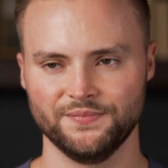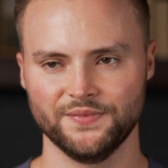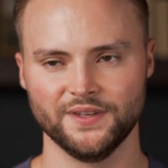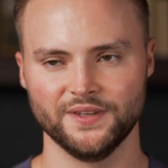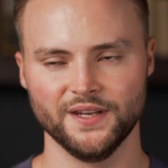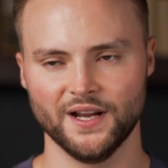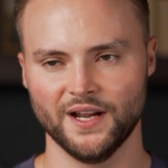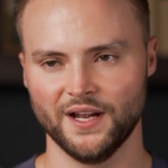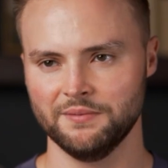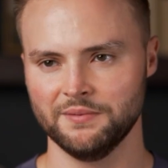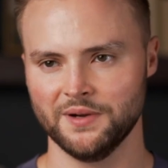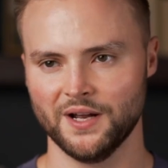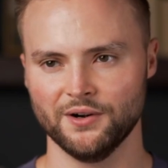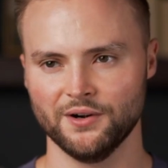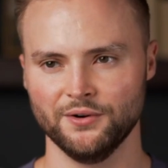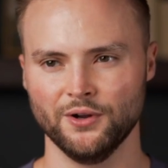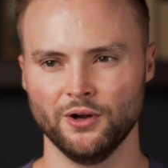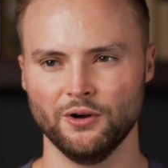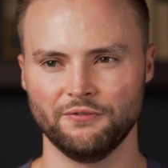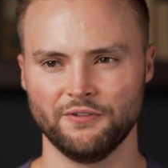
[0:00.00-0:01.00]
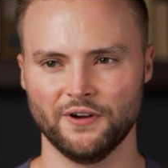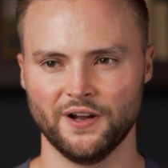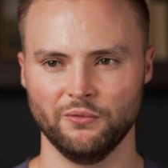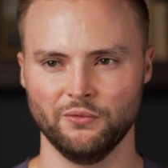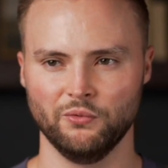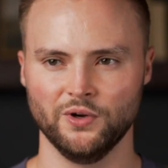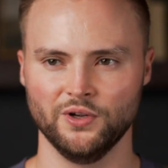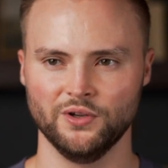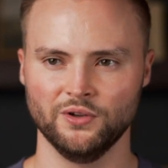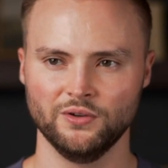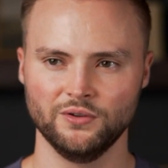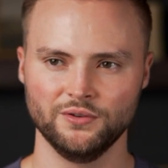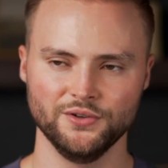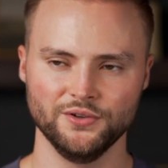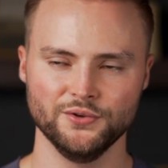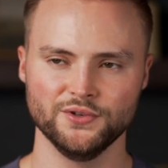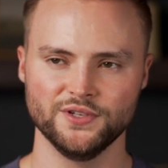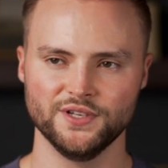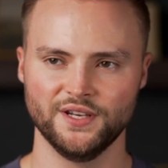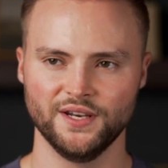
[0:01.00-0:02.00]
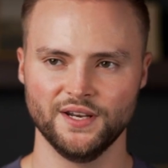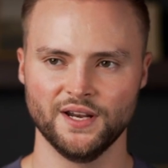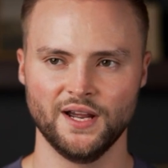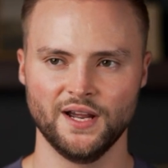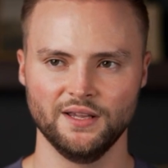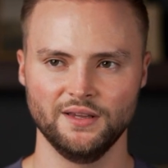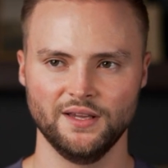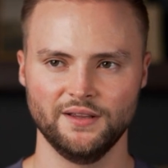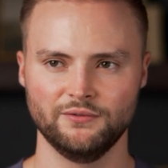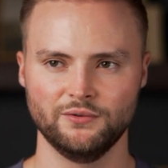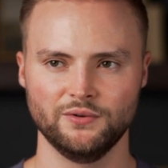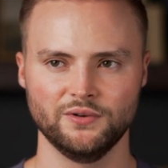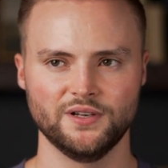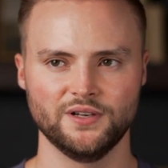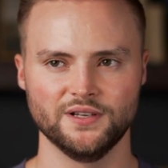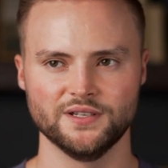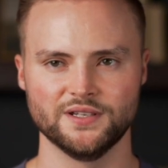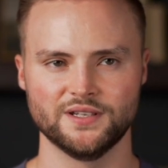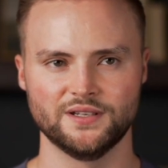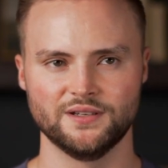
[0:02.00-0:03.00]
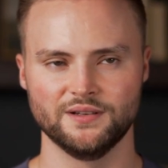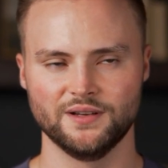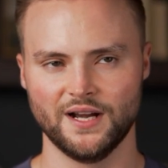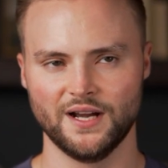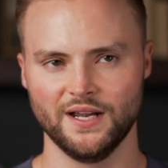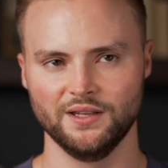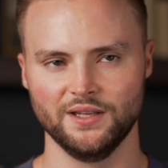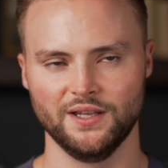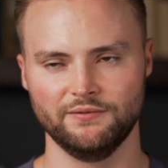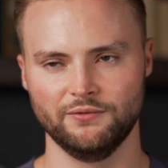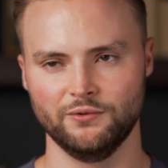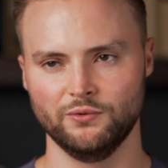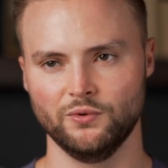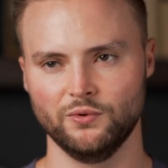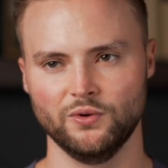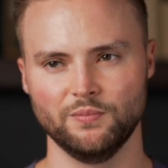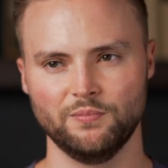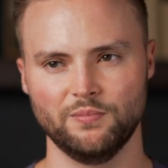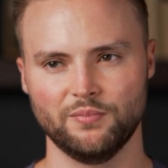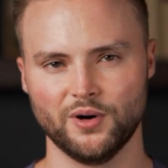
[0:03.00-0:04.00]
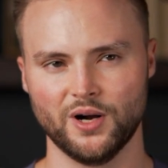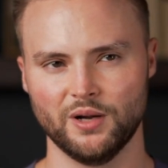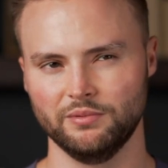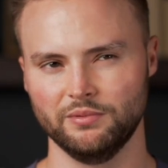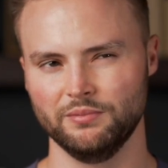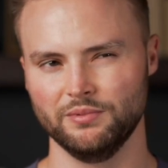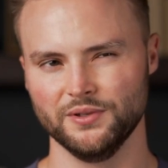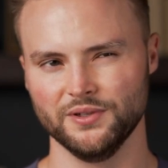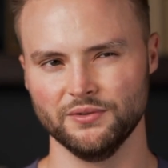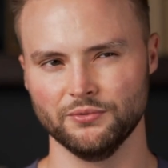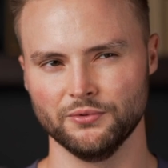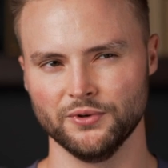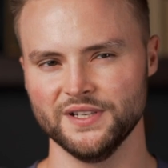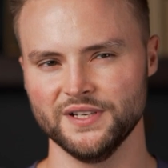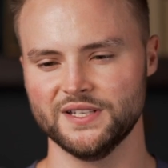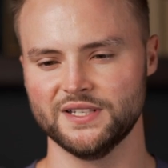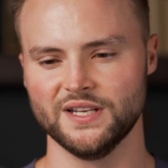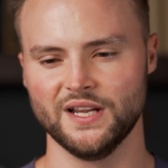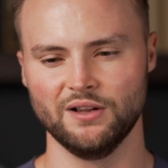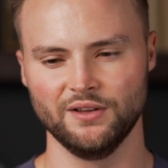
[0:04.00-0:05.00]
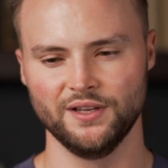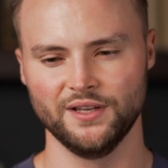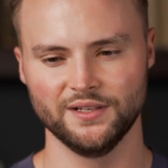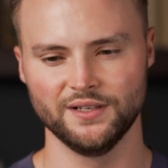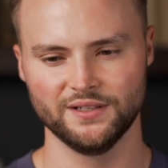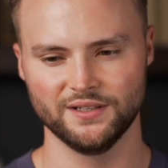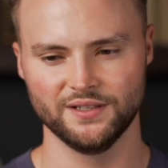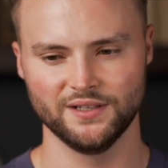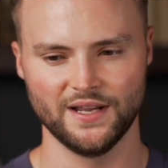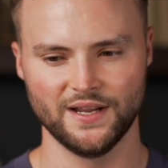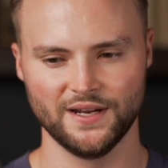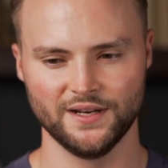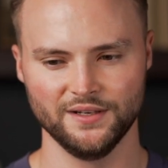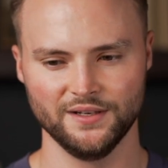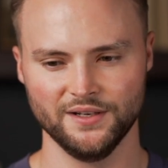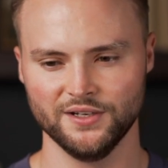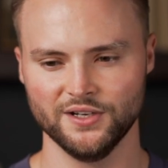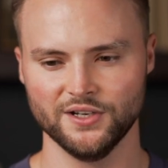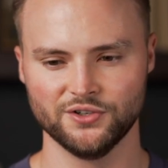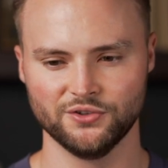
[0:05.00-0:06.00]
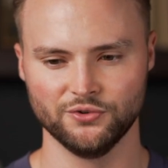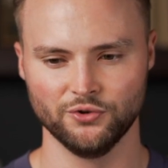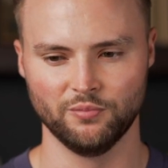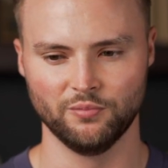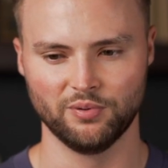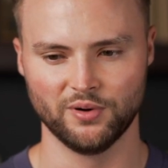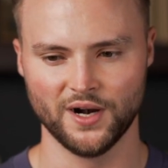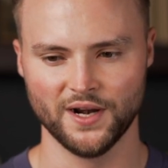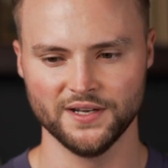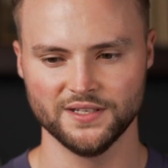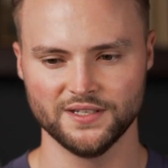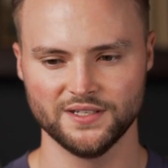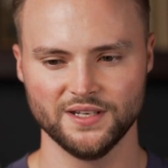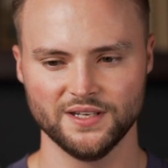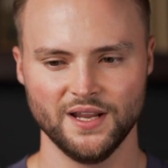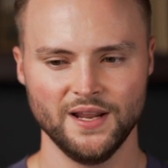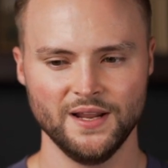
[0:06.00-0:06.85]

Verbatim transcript: yeah, I don't know if I will use it in high level because high level will probably resell it at an additional price.